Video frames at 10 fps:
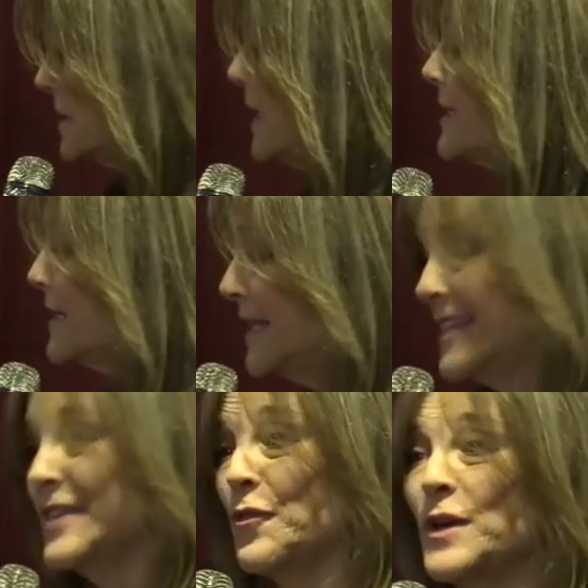States
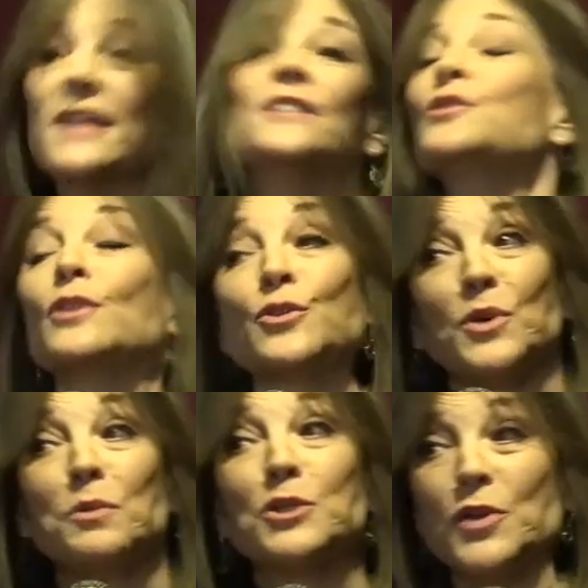if we need
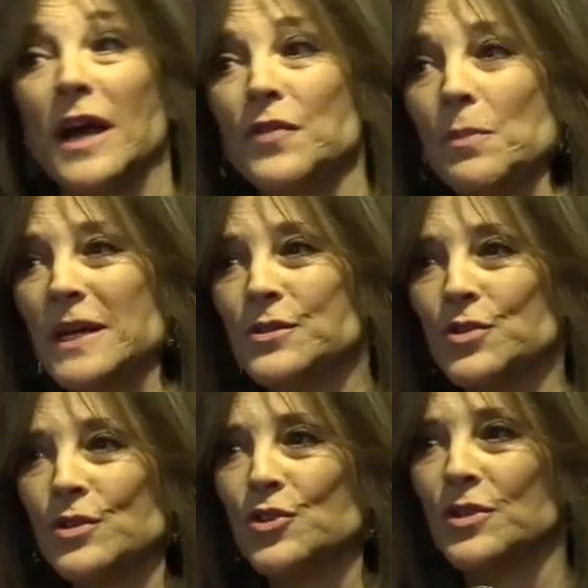surgery, we should have the best
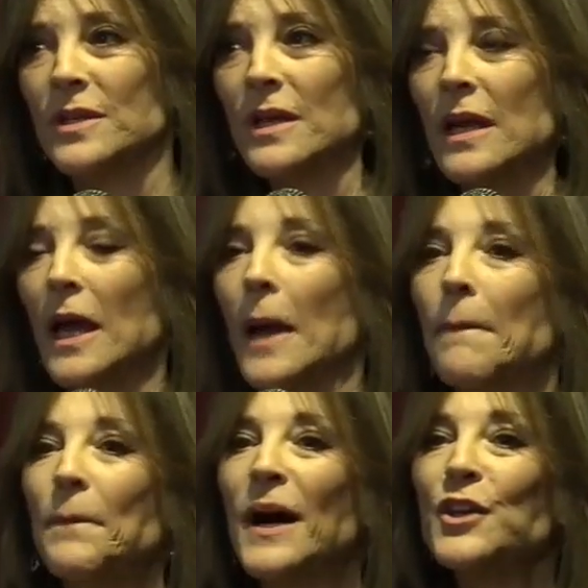surgeon.
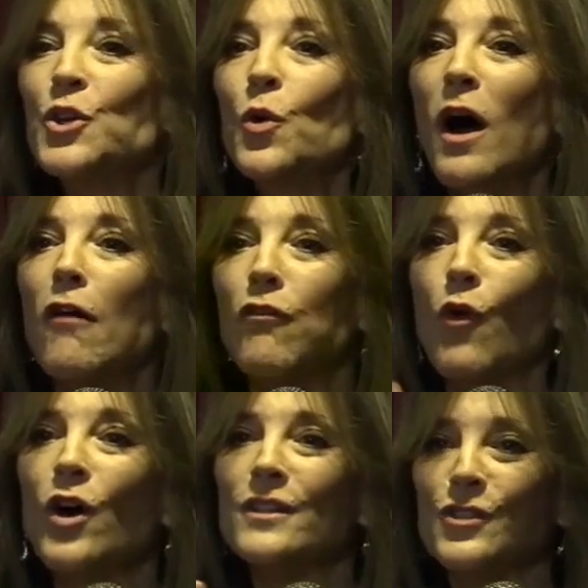But you
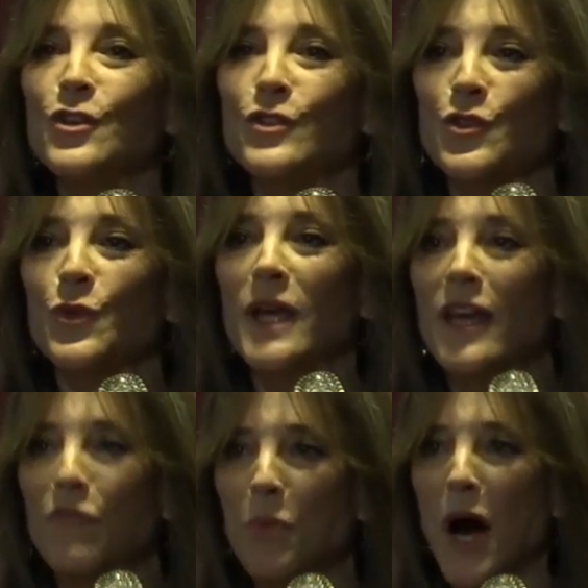avoid surgery
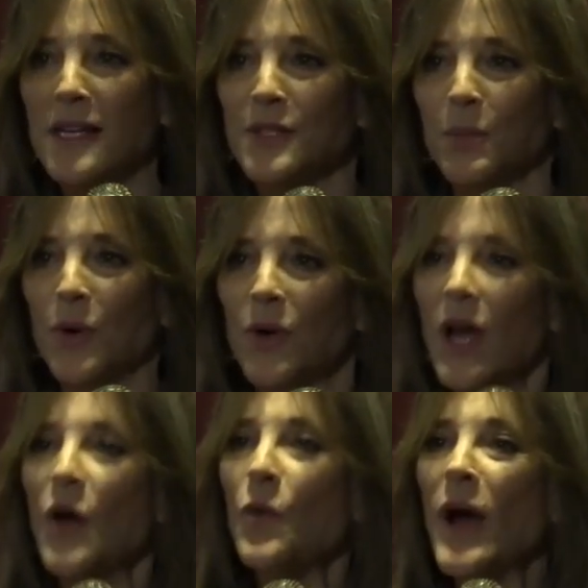if possible.
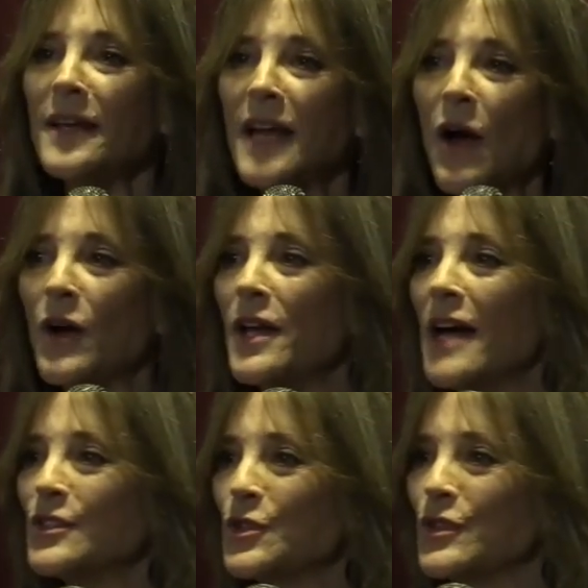Right now, our
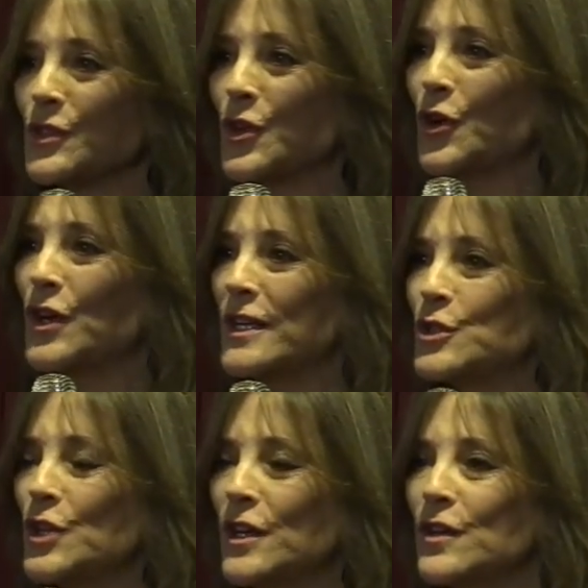national security
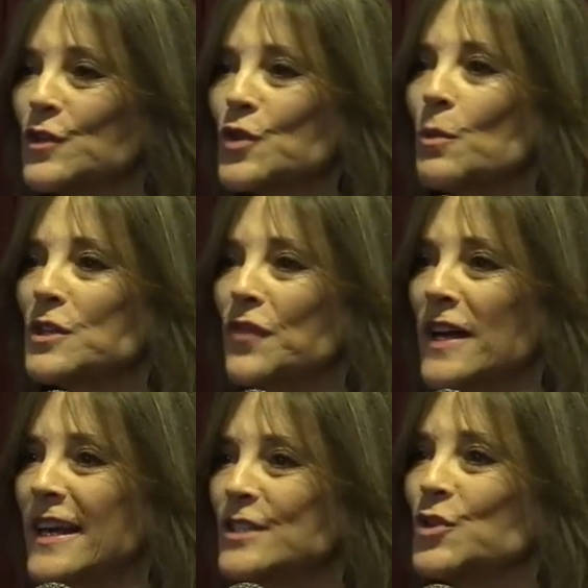agenda, there's so much
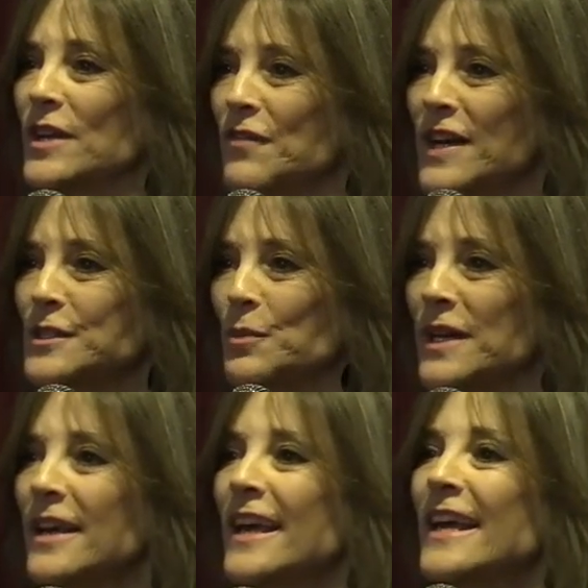financial
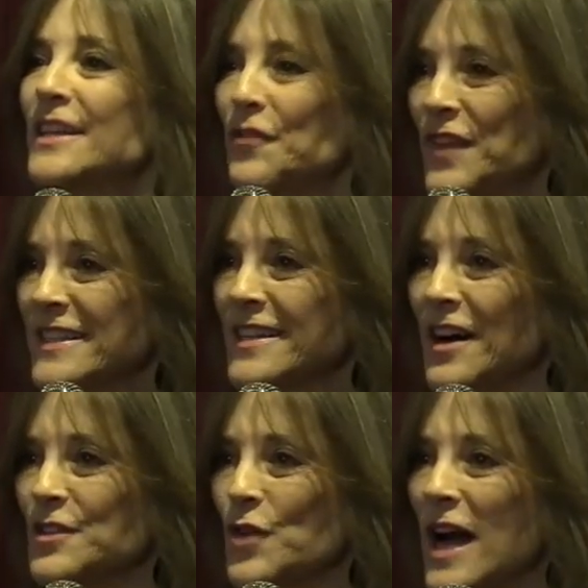investment in defense
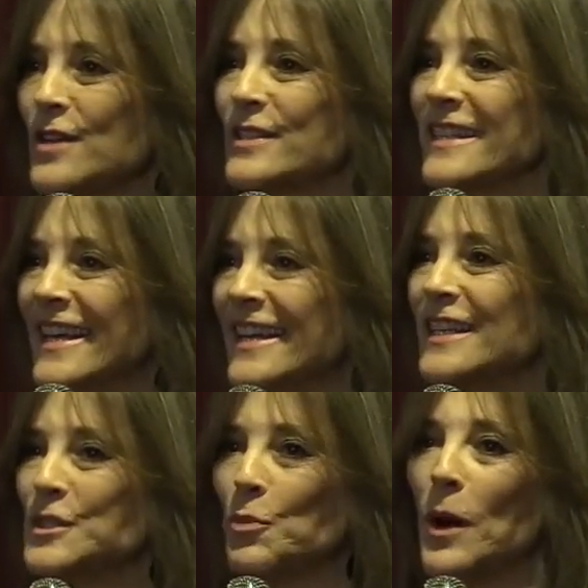contractors and
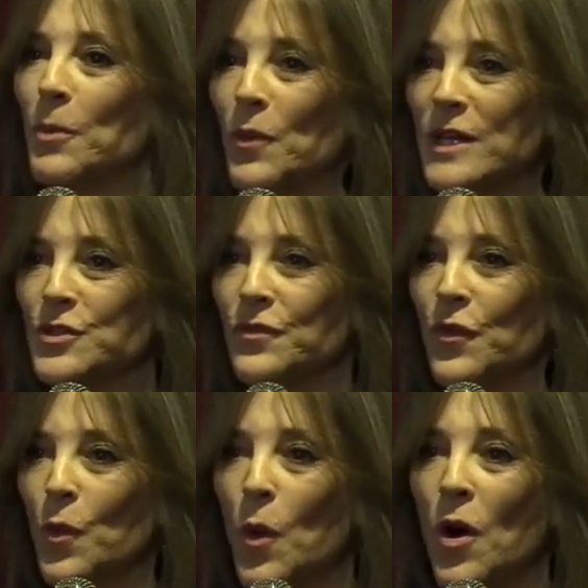endless preparation
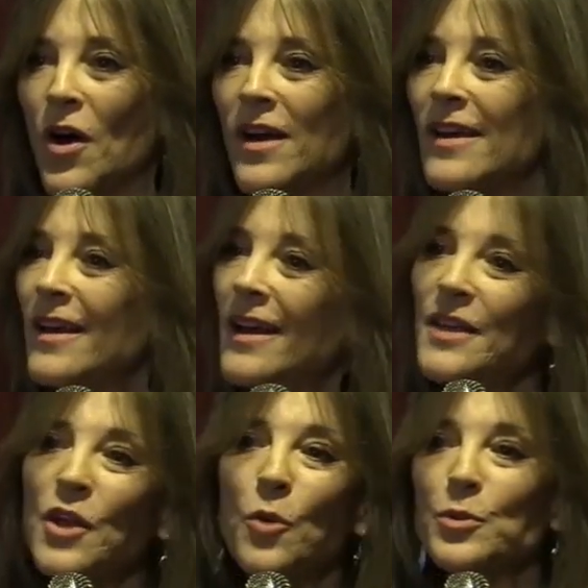for war,
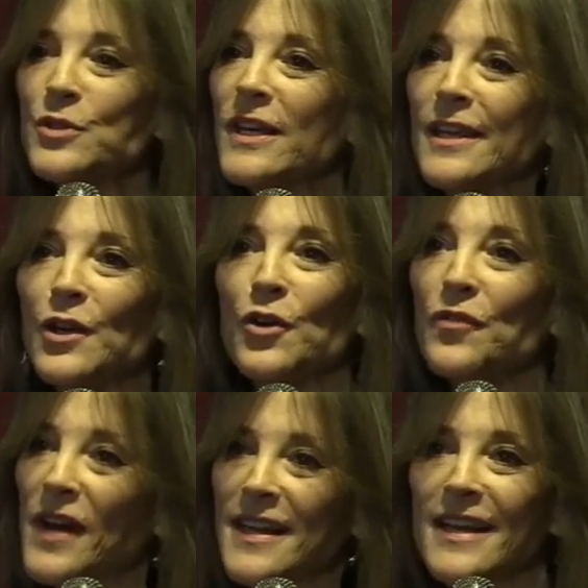and no particular
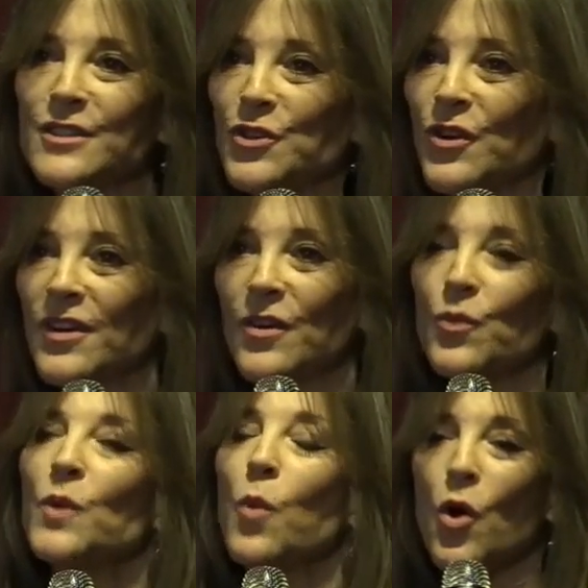financial
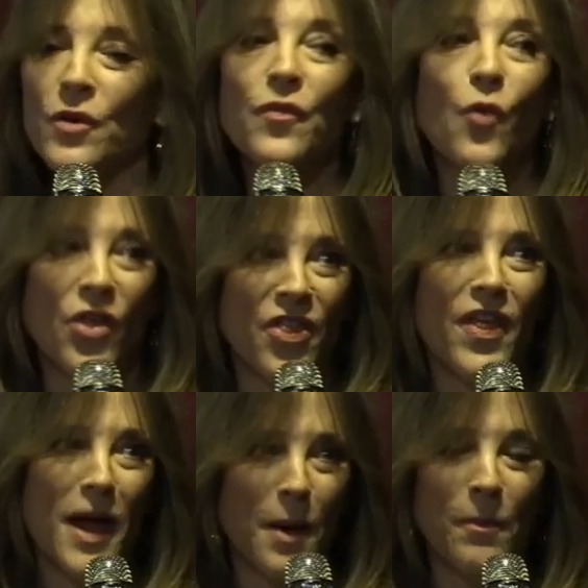reward for
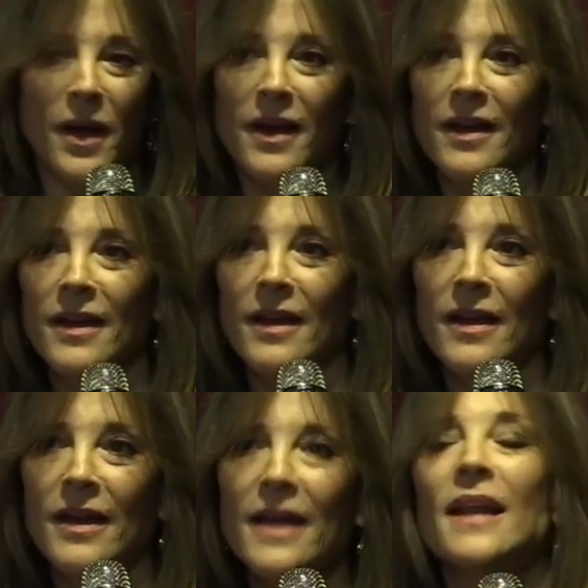them
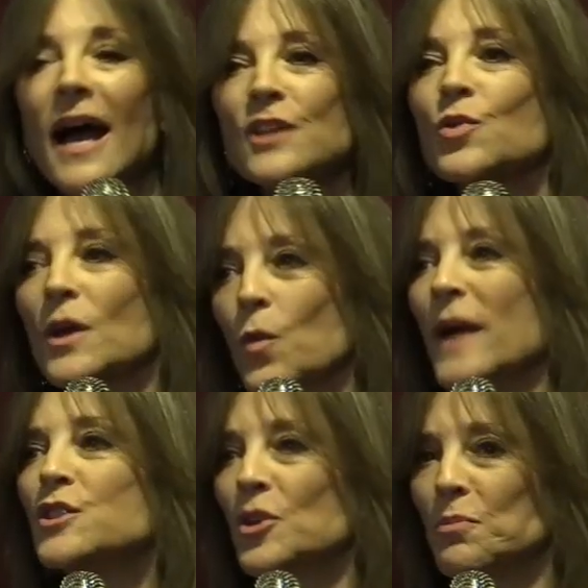in actually
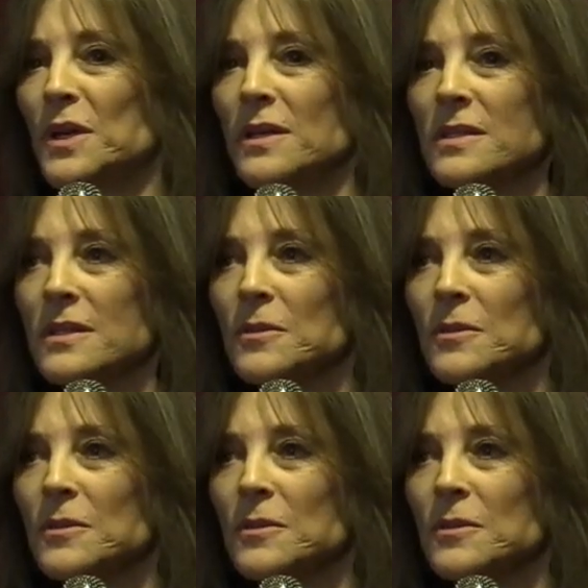waging peace.